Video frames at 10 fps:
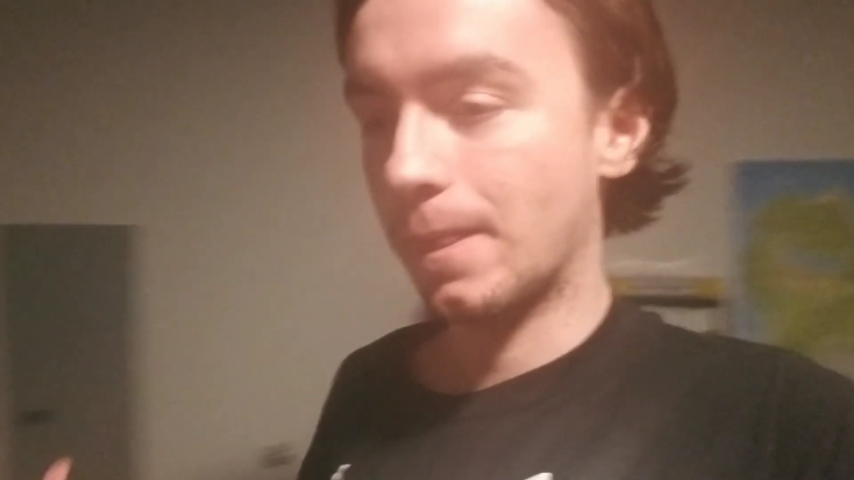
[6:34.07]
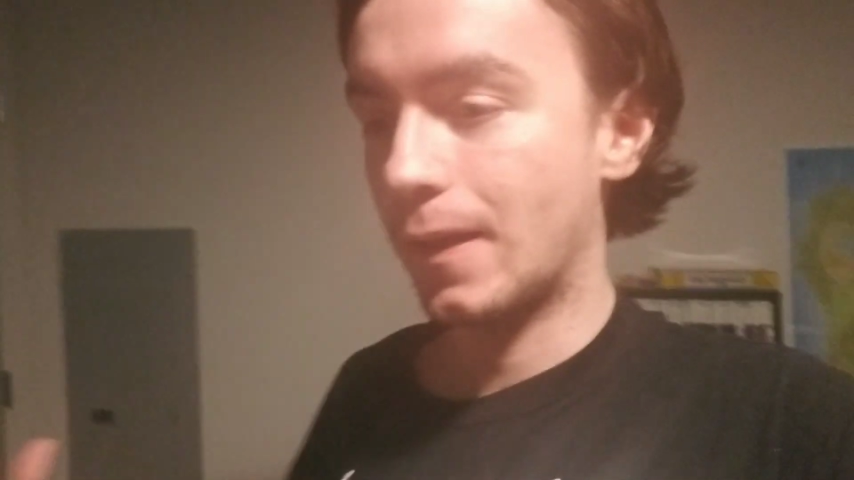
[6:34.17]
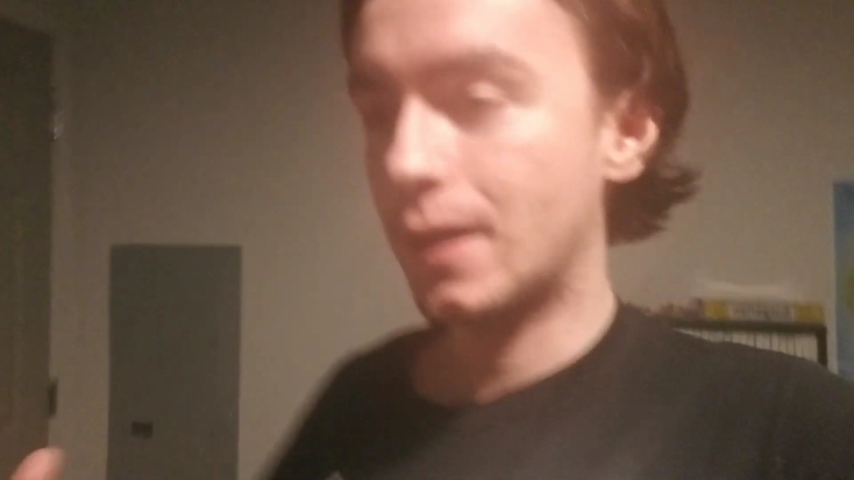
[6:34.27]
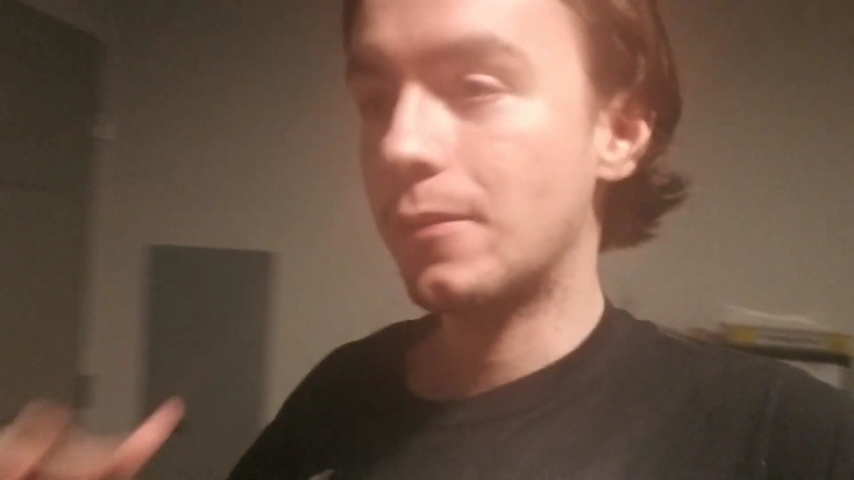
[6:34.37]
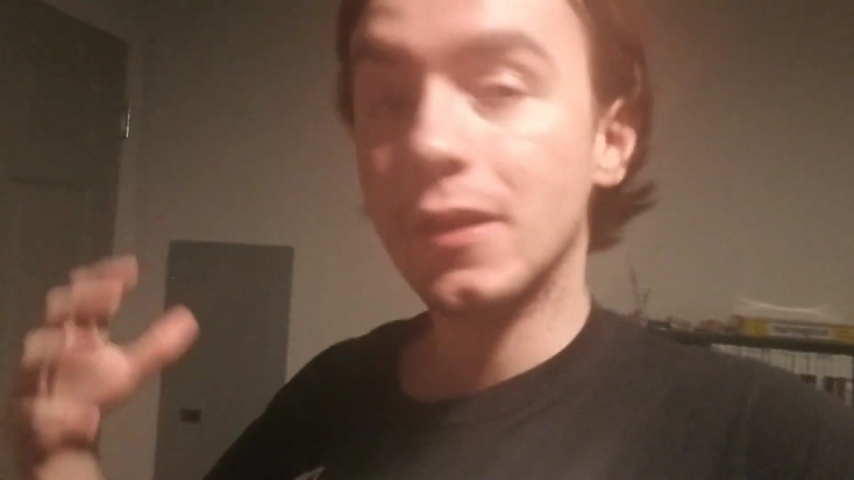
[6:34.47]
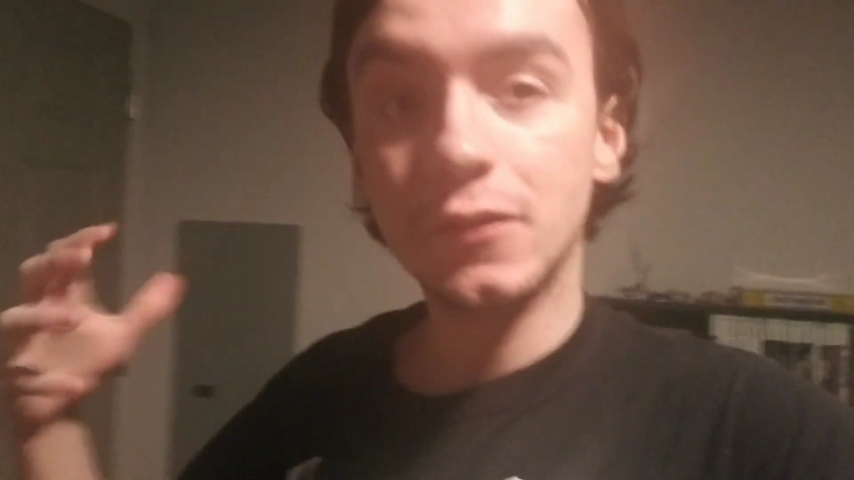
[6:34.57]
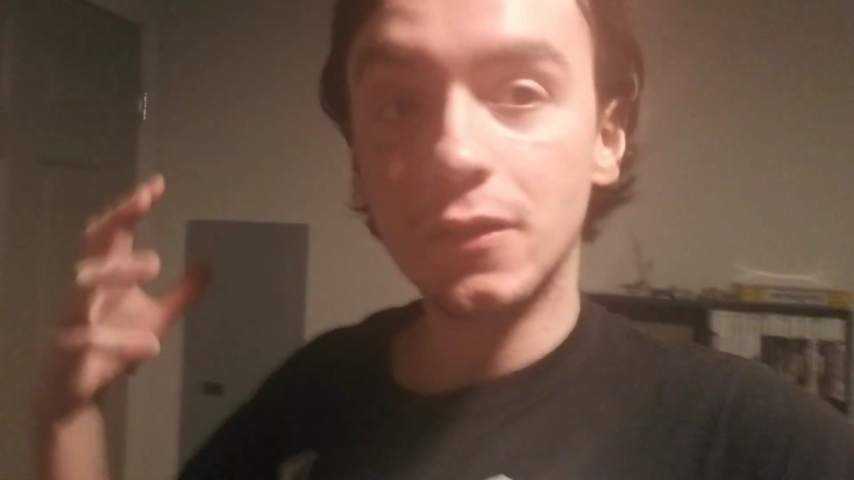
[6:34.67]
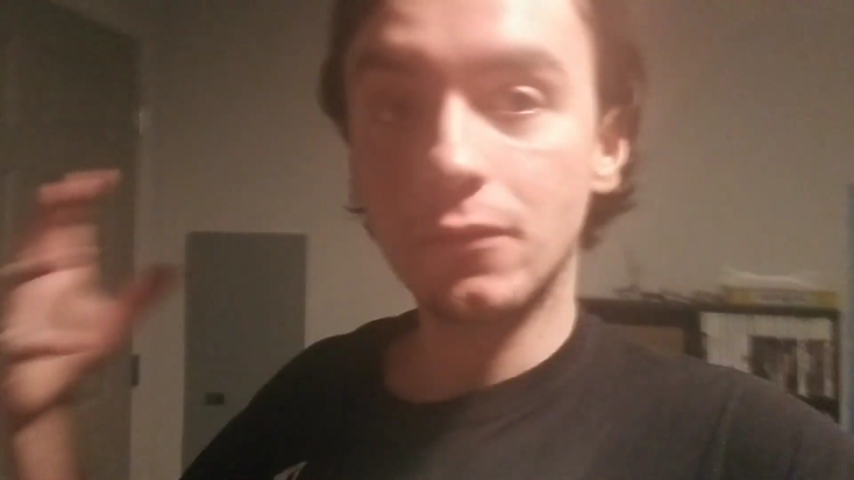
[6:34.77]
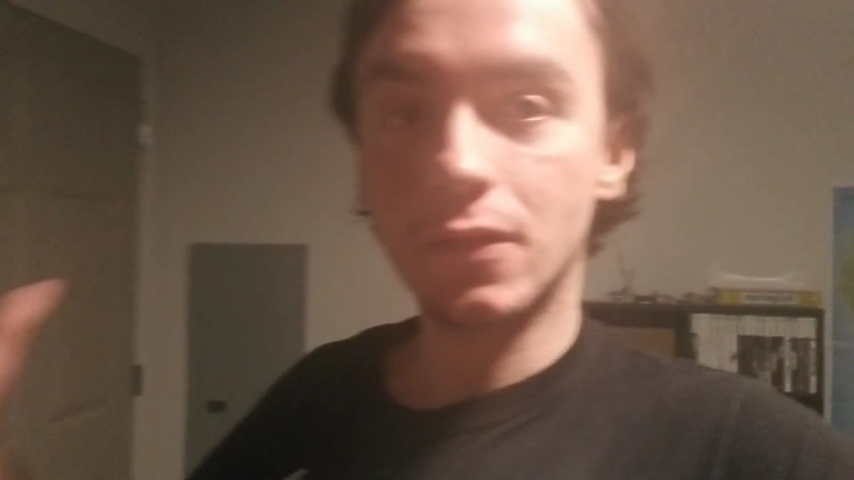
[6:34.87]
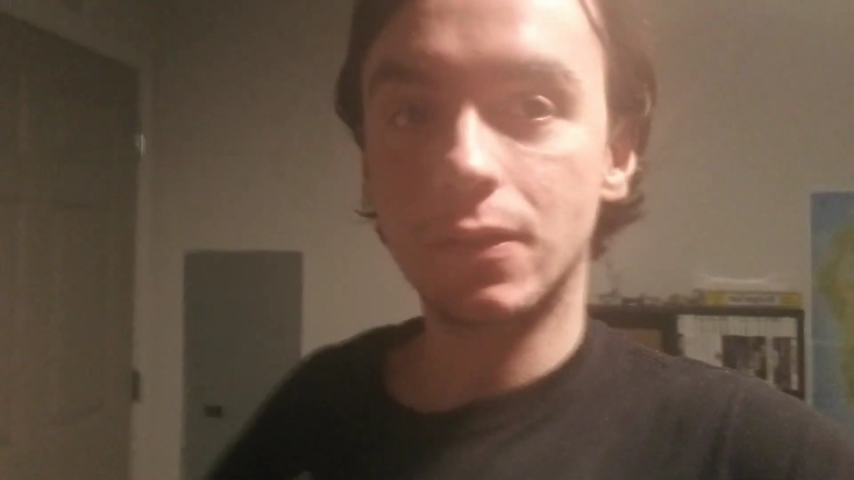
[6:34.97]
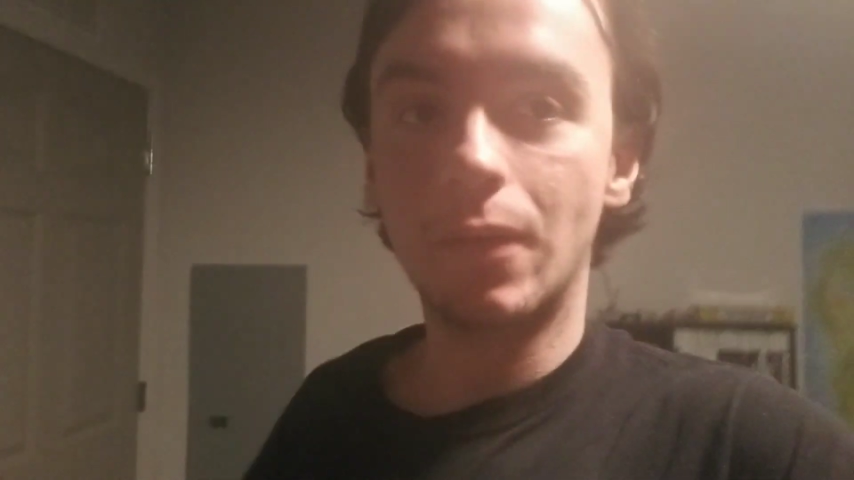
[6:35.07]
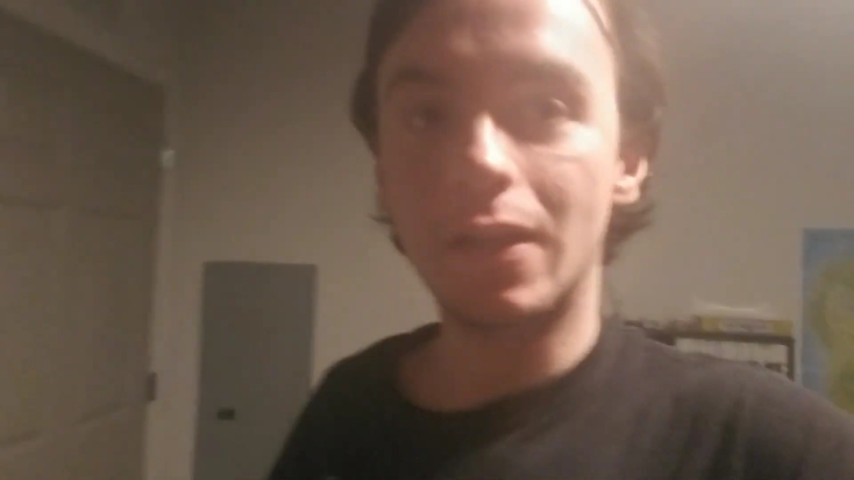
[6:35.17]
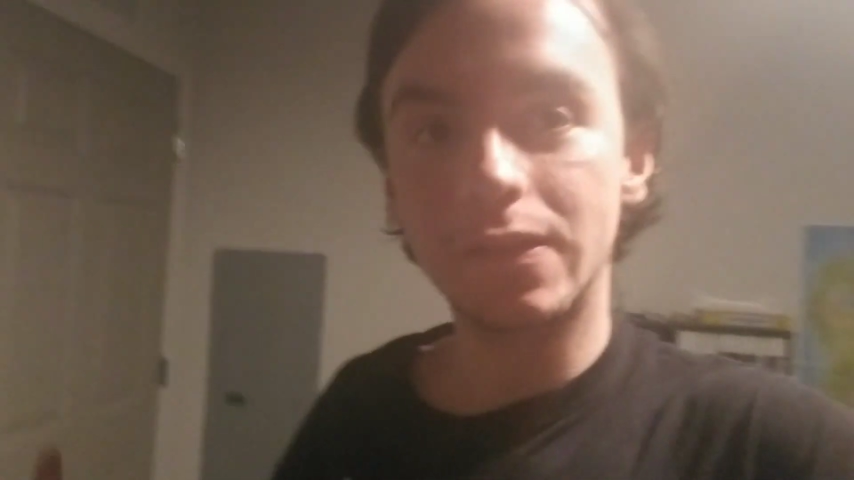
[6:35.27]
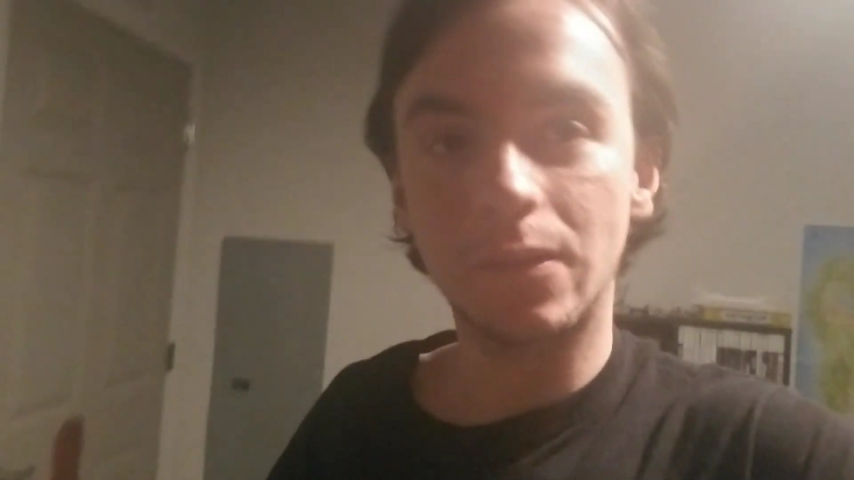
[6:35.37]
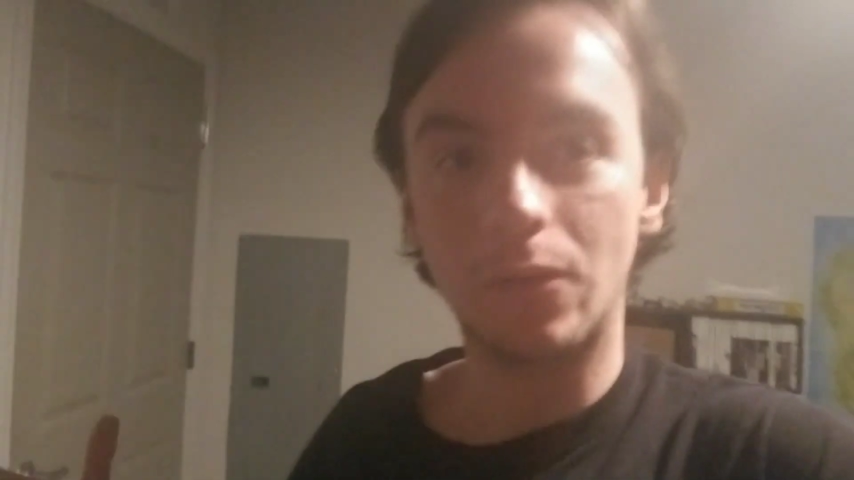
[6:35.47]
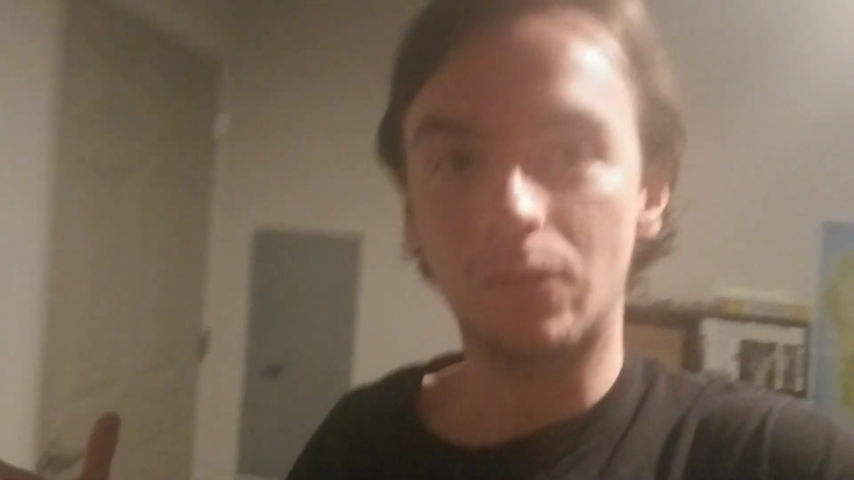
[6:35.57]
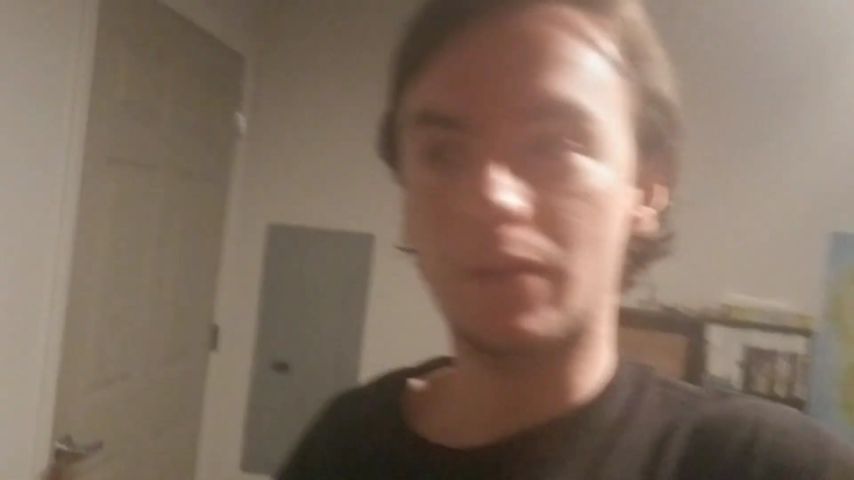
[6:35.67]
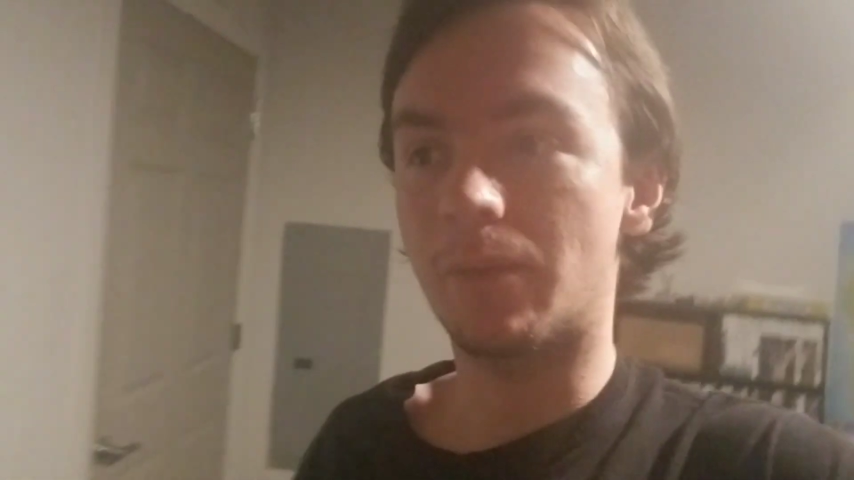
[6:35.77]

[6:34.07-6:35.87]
and I'm actually responsible with